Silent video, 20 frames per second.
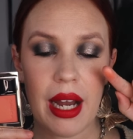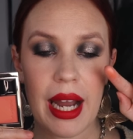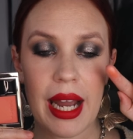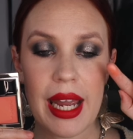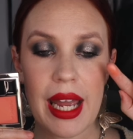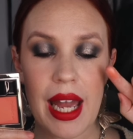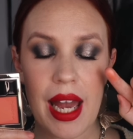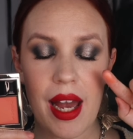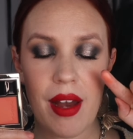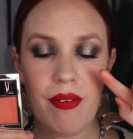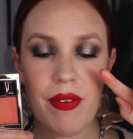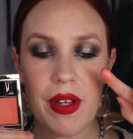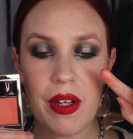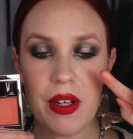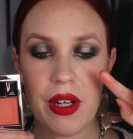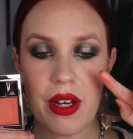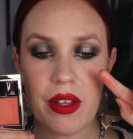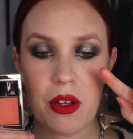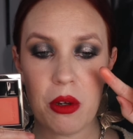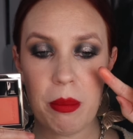I have
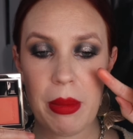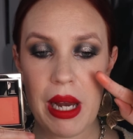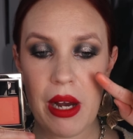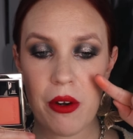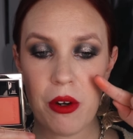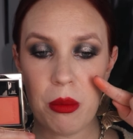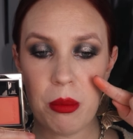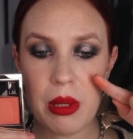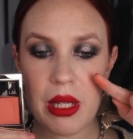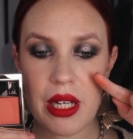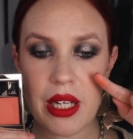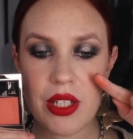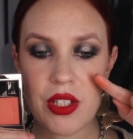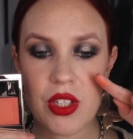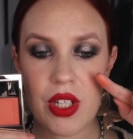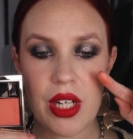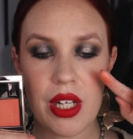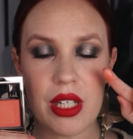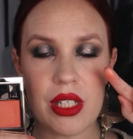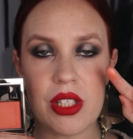their other powder
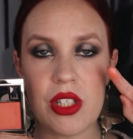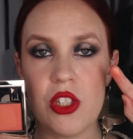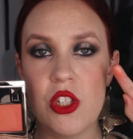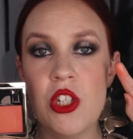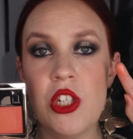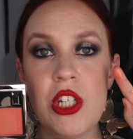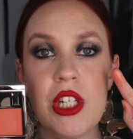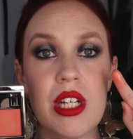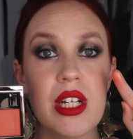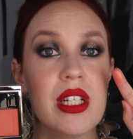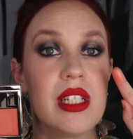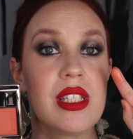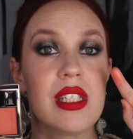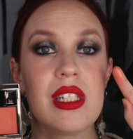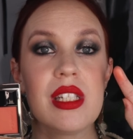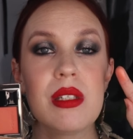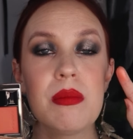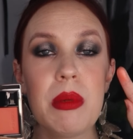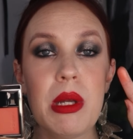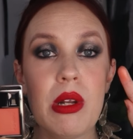blush. It is
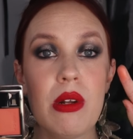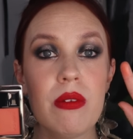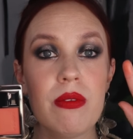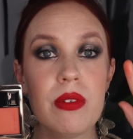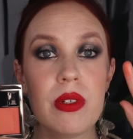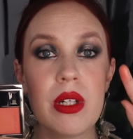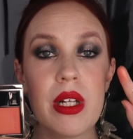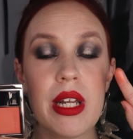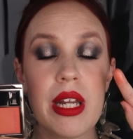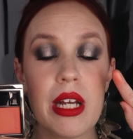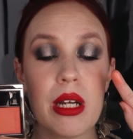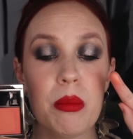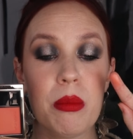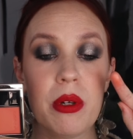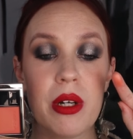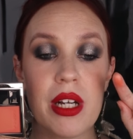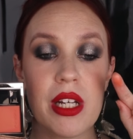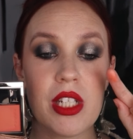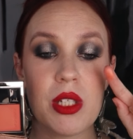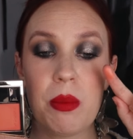just as beautiful and
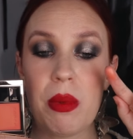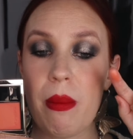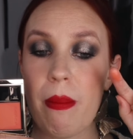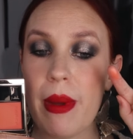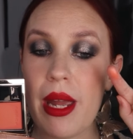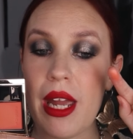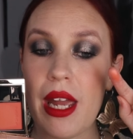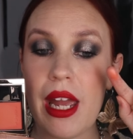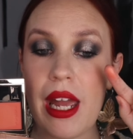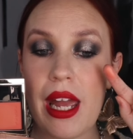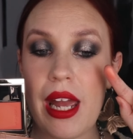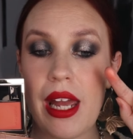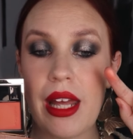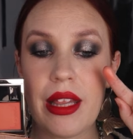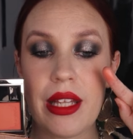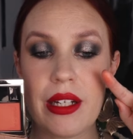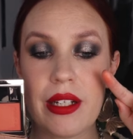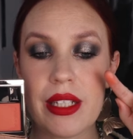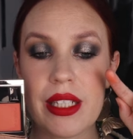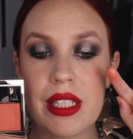airbrushed, but
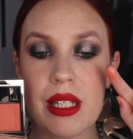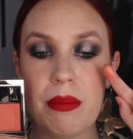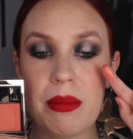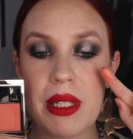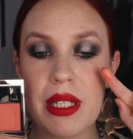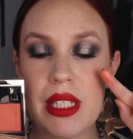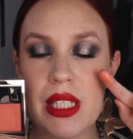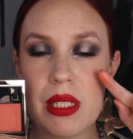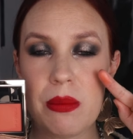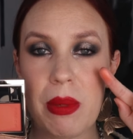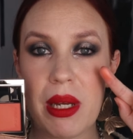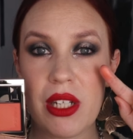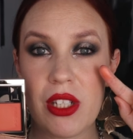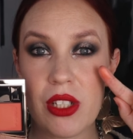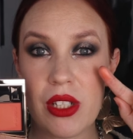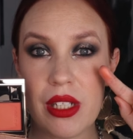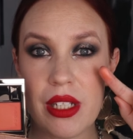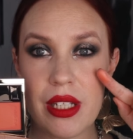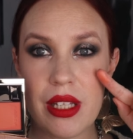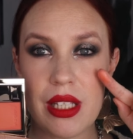man, there is something
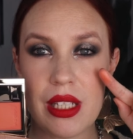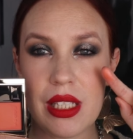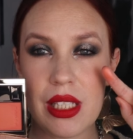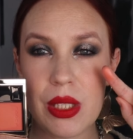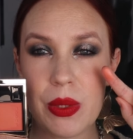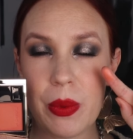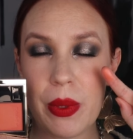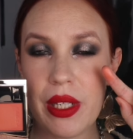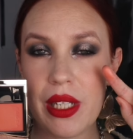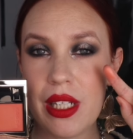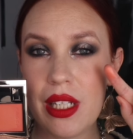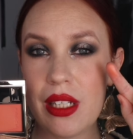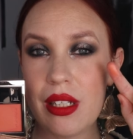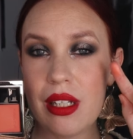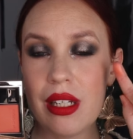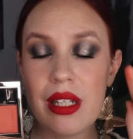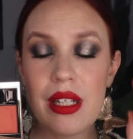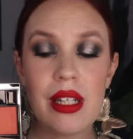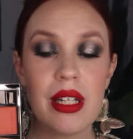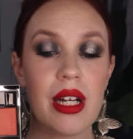special in this one.
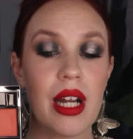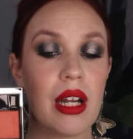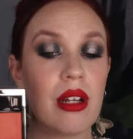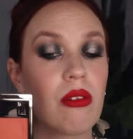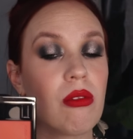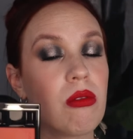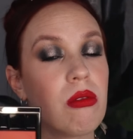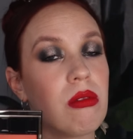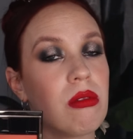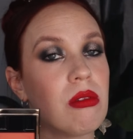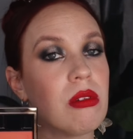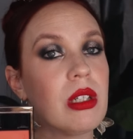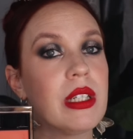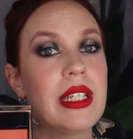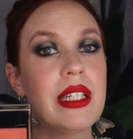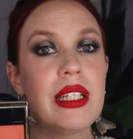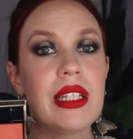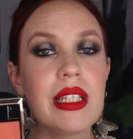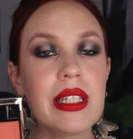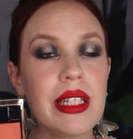I
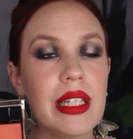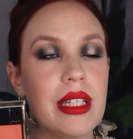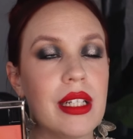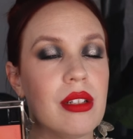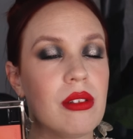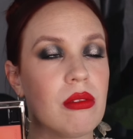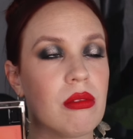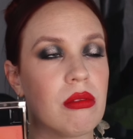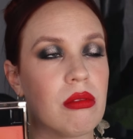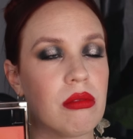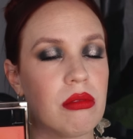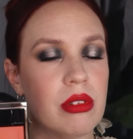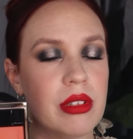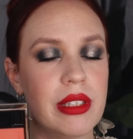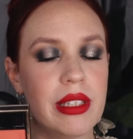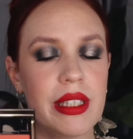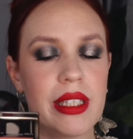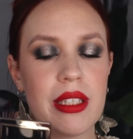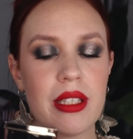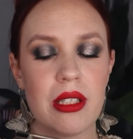really,
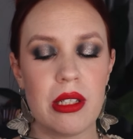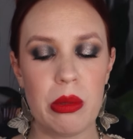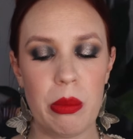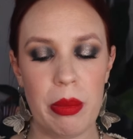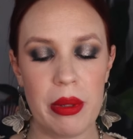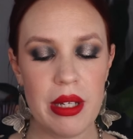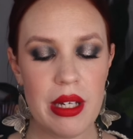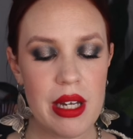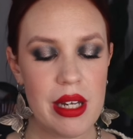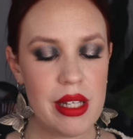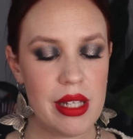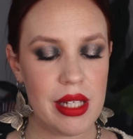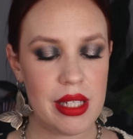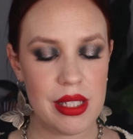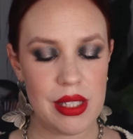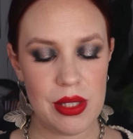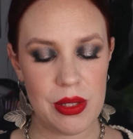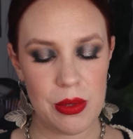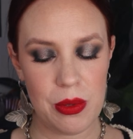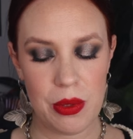really hope that
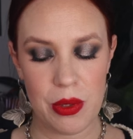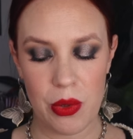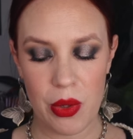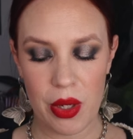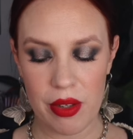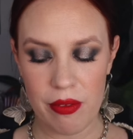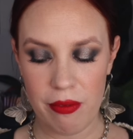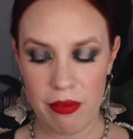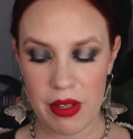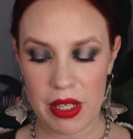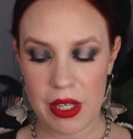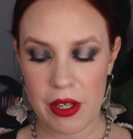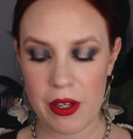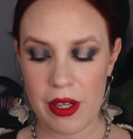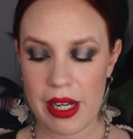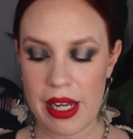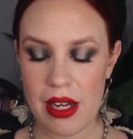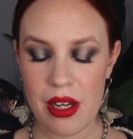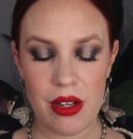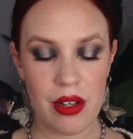SUQQU can figure
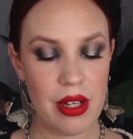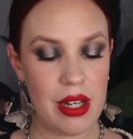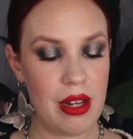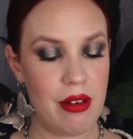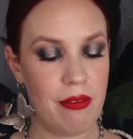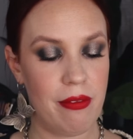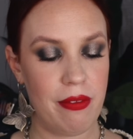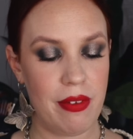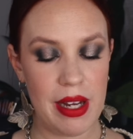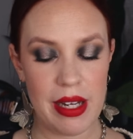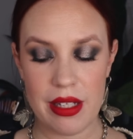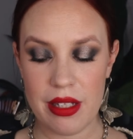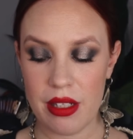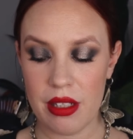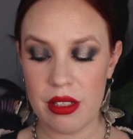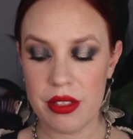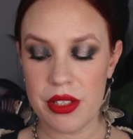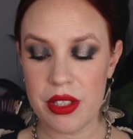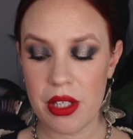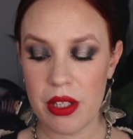it out and find an
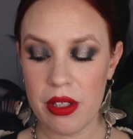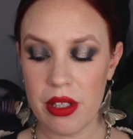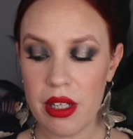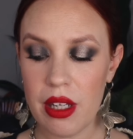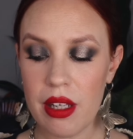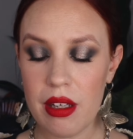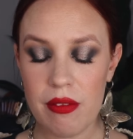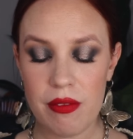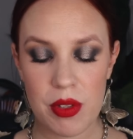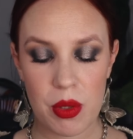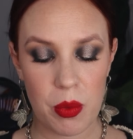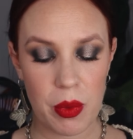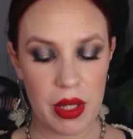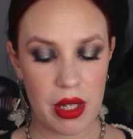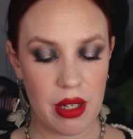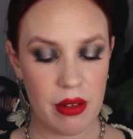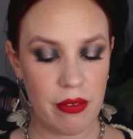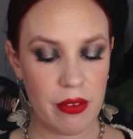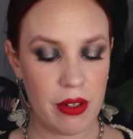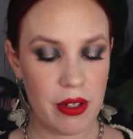alternative to
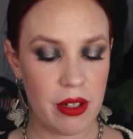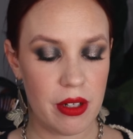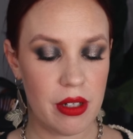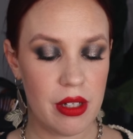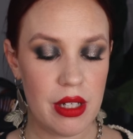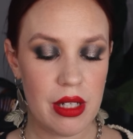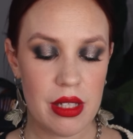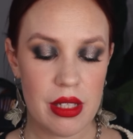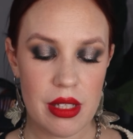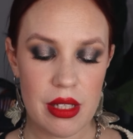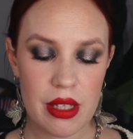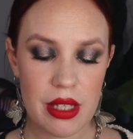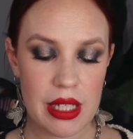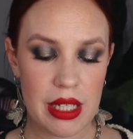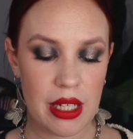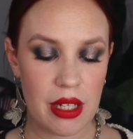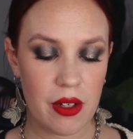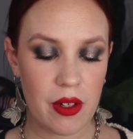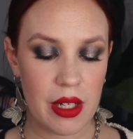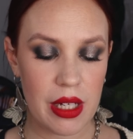whatever
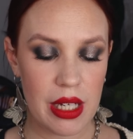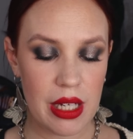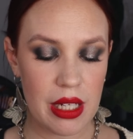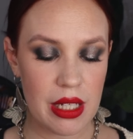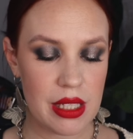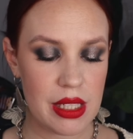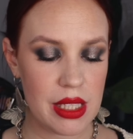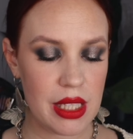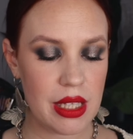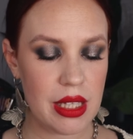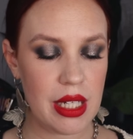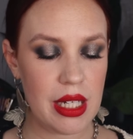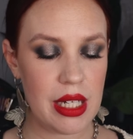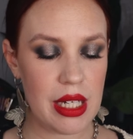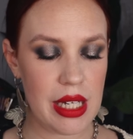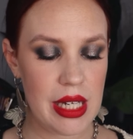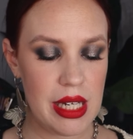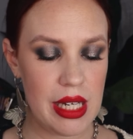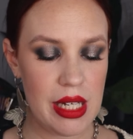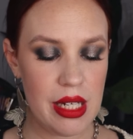the ingredient is that they
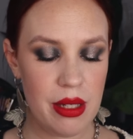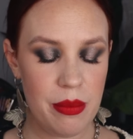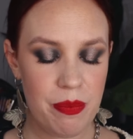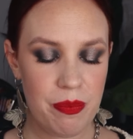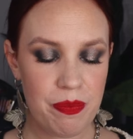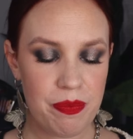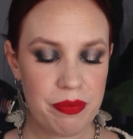need.